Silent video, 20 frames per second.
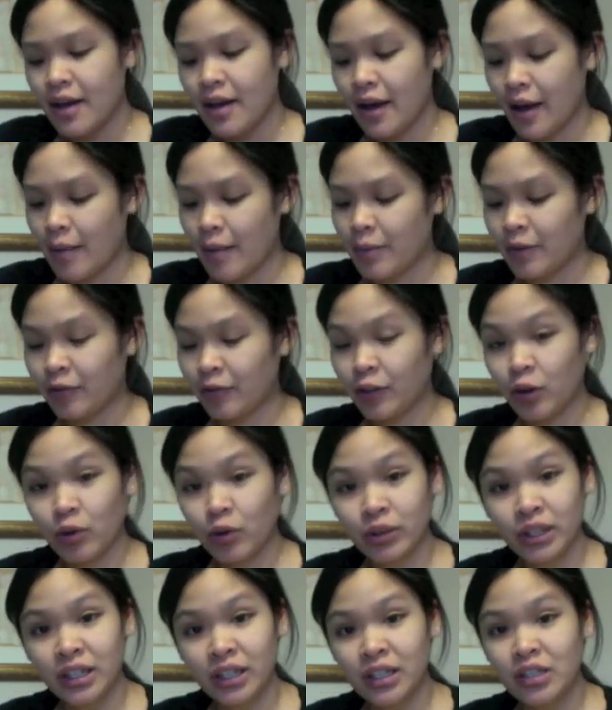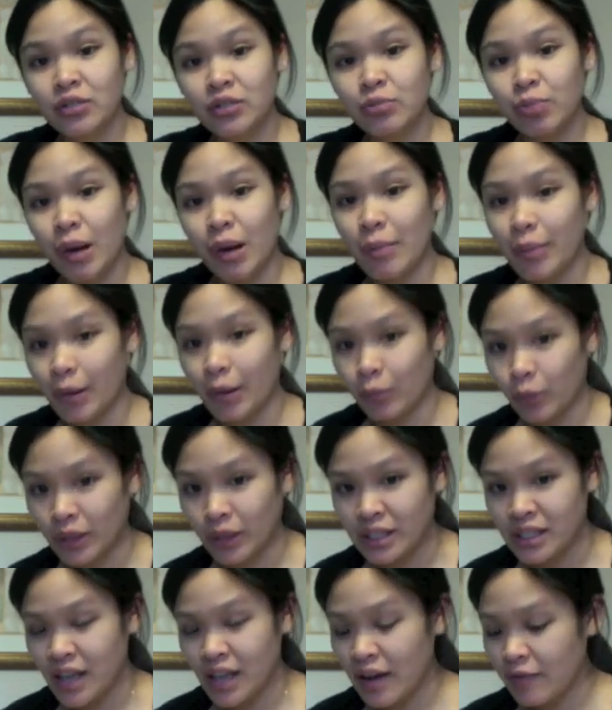If you're only going to pump on
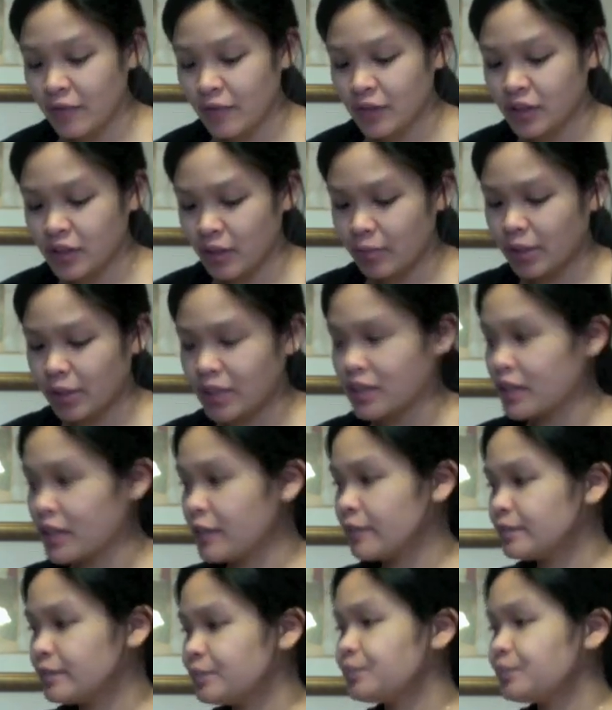one side for some reason,